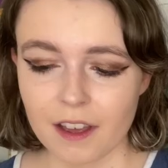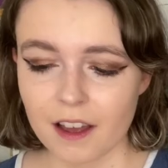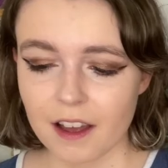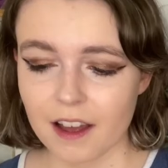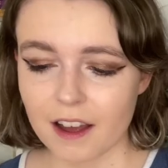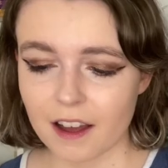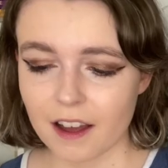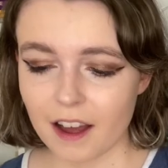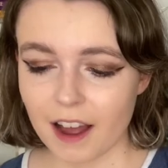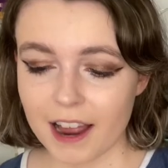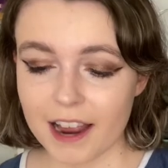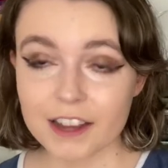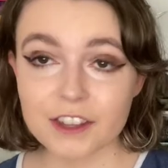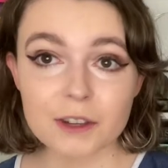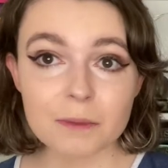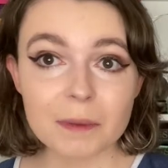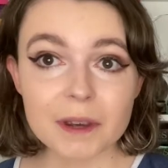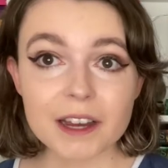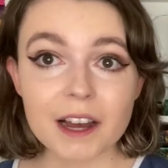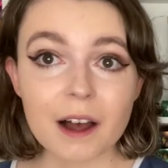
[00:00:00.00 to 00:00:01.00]
Uh, I had to
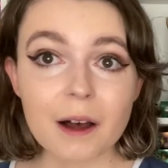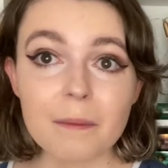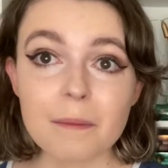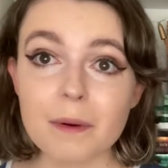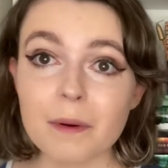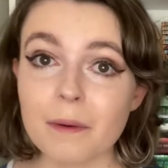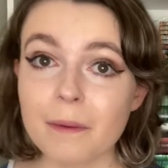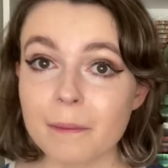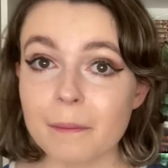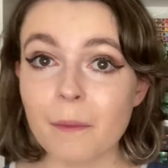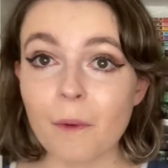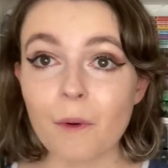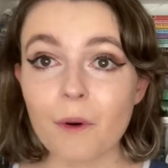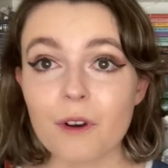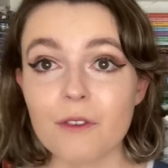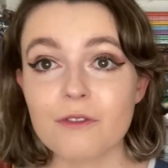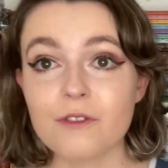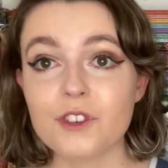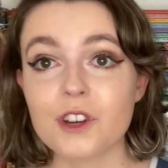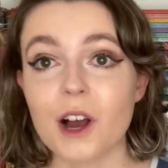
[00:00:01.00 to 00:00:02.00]
pick up more
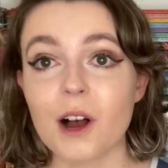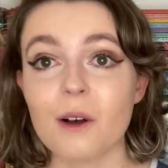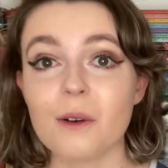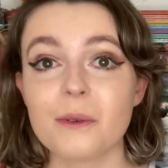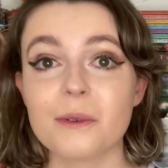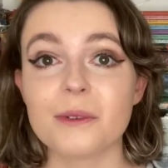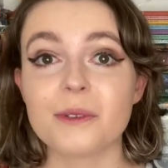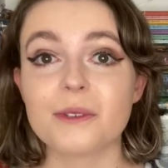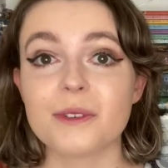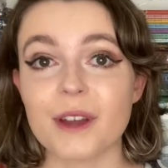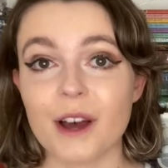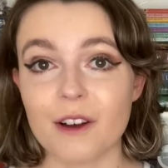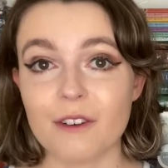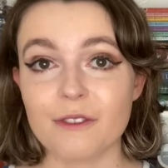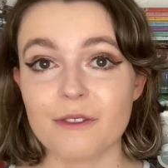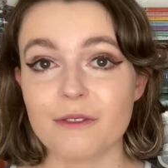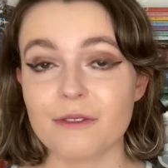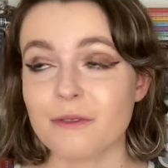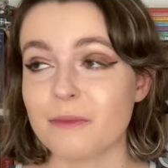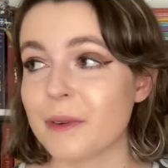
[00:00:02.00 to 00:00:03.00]
of Charles'
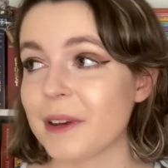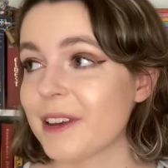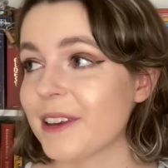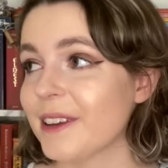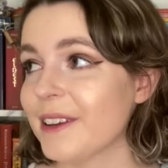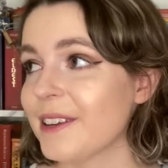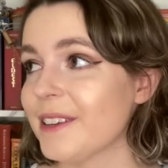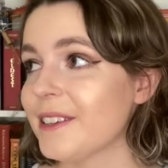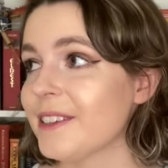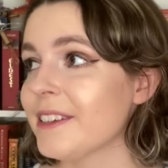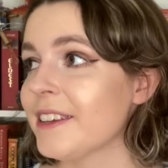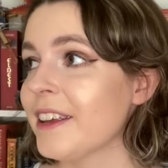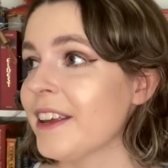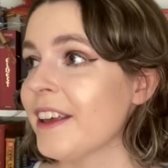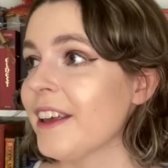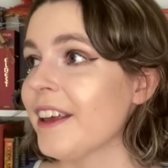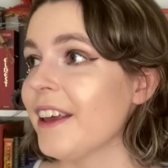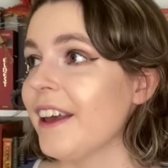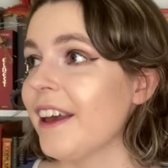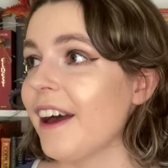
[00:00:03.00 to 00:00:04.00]
stuff because
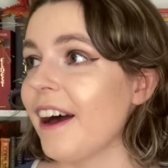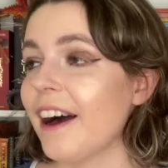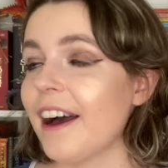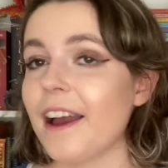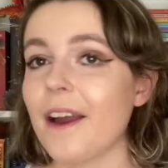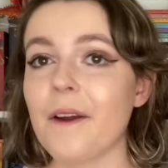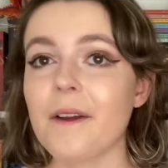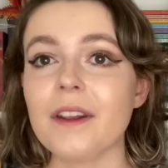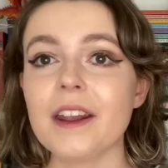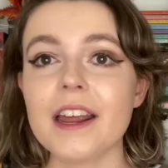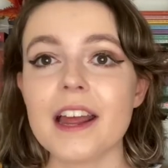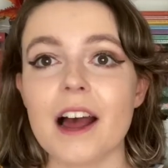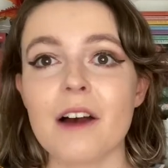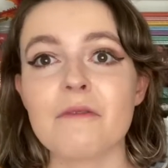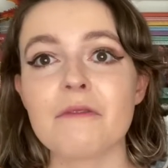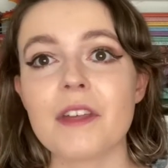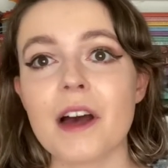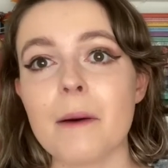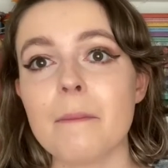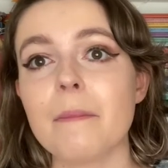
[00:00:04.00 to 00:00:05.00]
I only
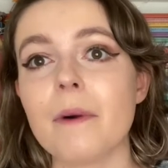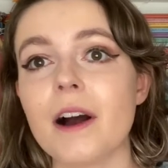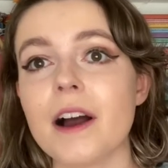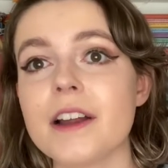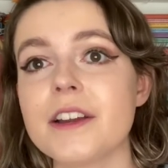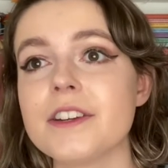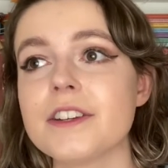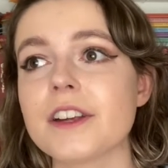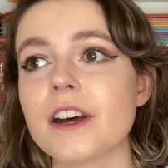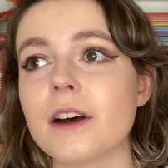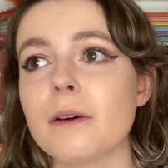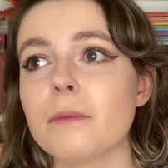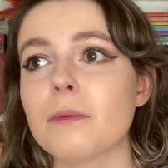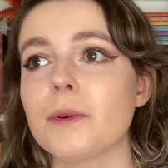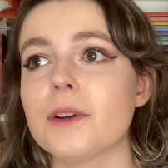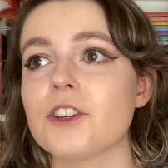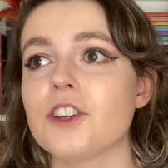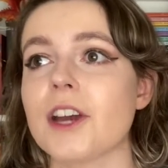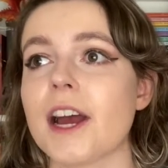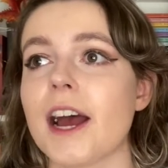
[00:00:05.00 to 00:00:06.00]
have that bind up
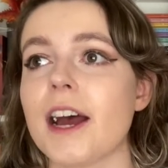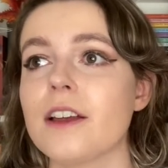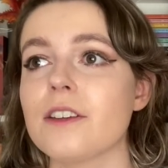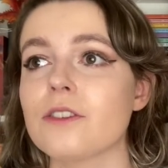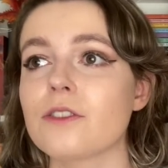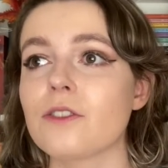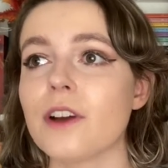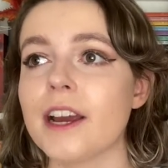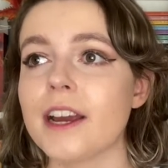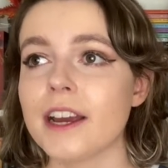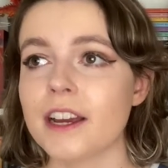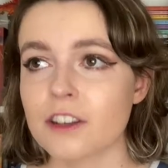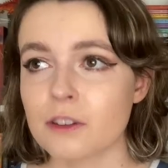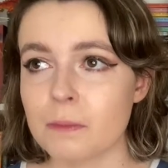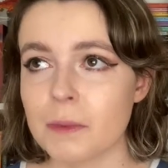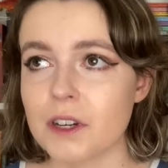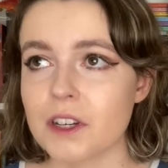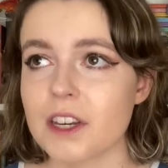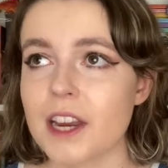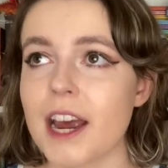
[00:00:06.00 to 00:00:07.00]
which has Great
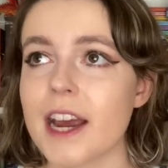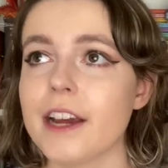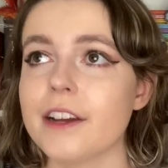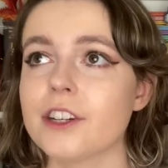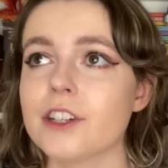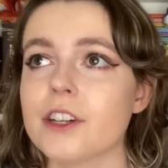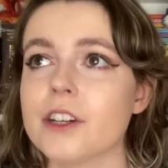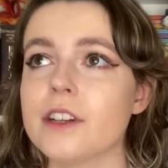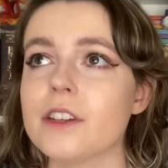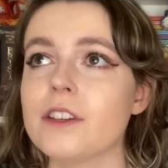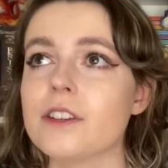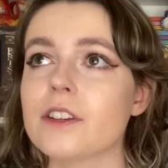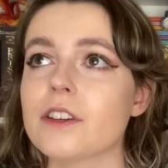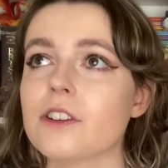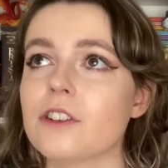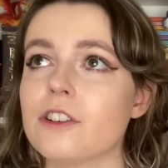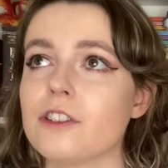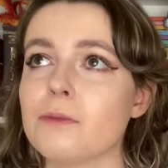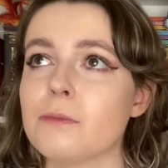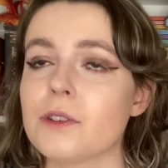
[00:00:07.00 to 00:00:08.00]
Expectations, A
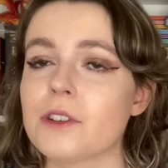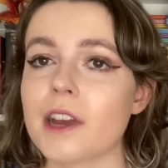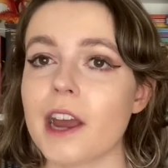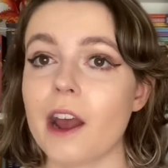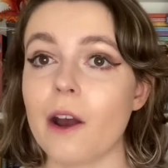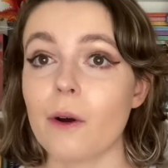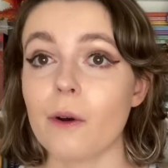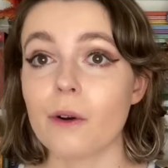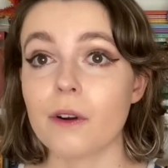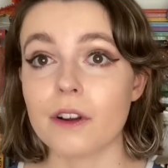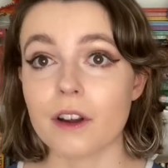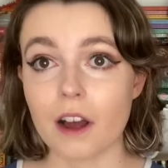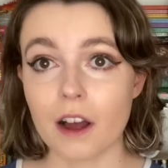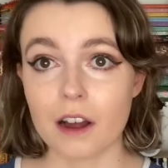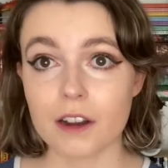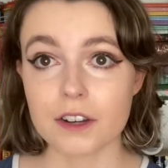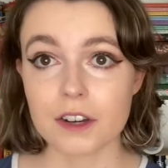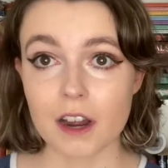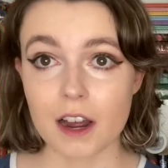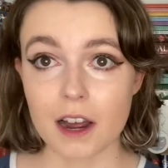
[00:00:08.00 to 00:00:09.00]
Christmas Carol and
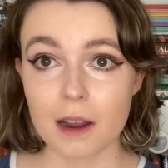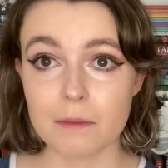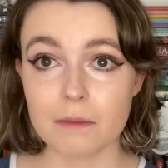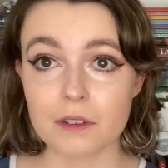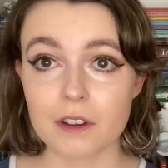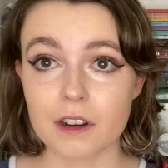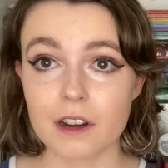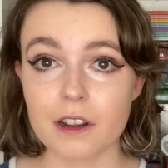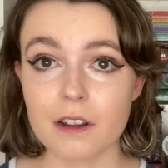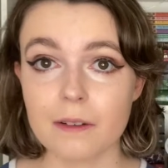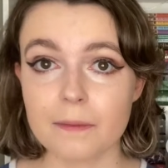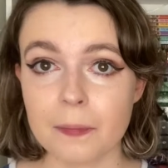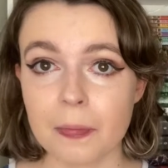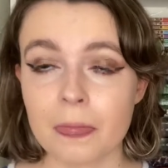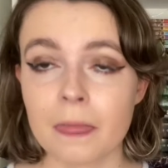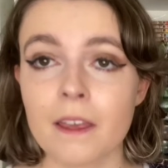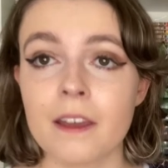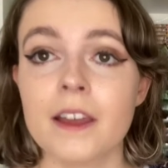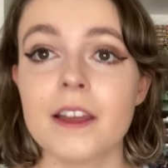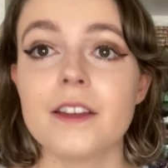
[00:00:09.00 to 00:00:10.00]
Hard Times in it.
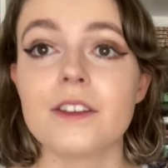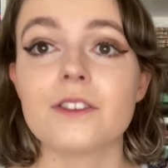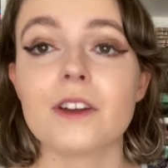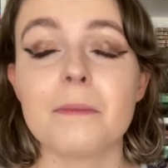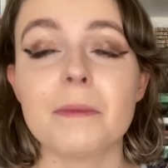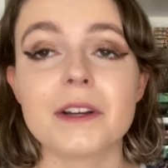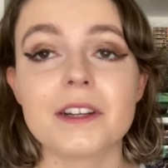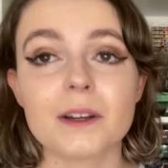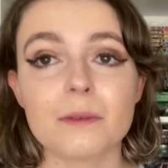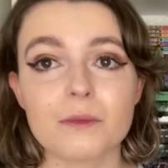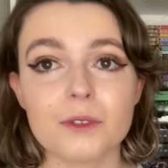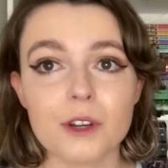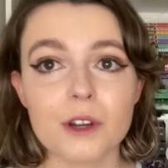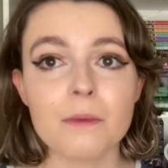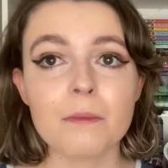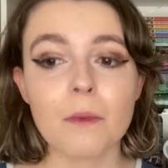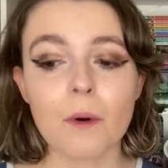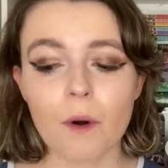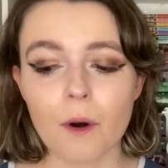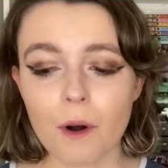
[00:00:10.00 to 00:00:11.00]
So I picked up two
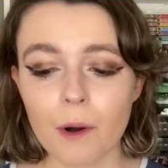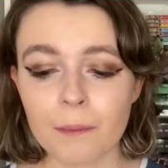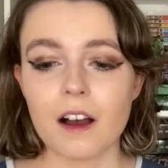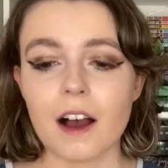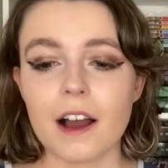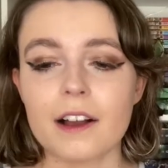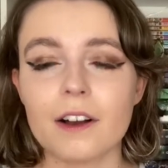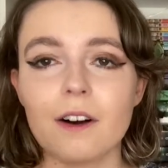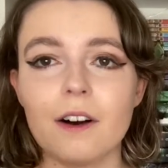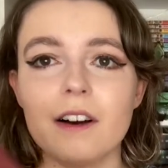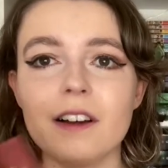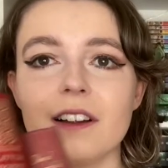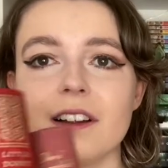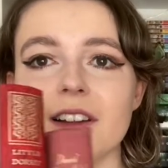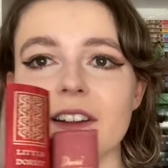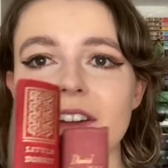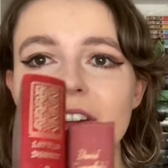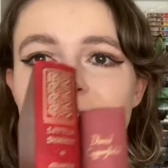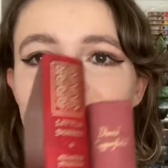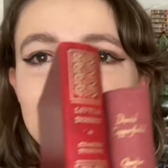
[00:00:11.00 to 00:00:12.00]
more. I
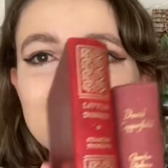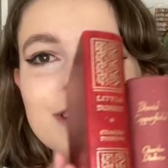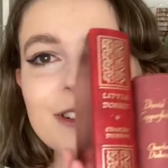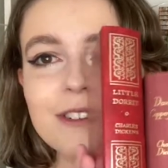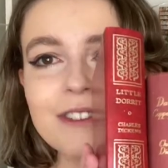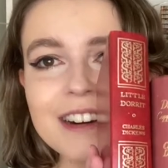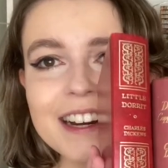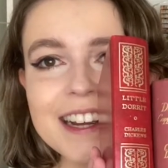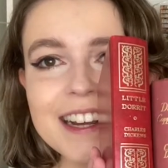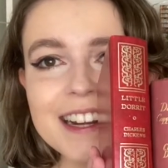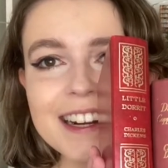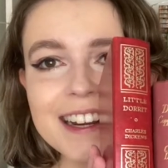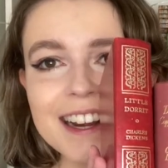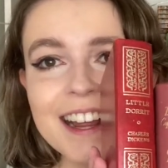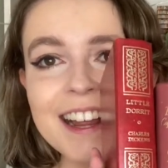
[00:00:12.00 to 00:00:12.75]
got Little Dorrit